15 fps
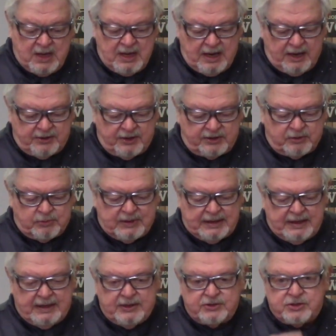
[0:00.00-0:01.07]
Another
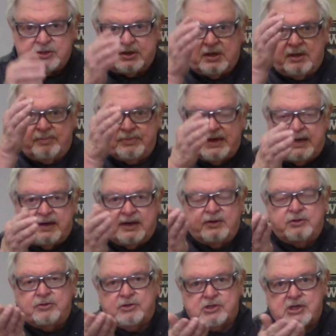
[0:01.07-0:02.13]
way is to come down and
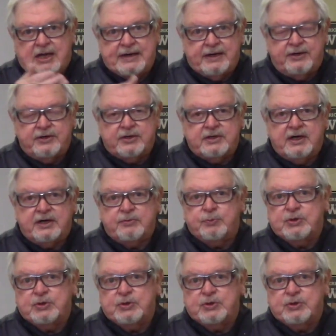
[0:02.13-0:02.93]
do a slight undercut,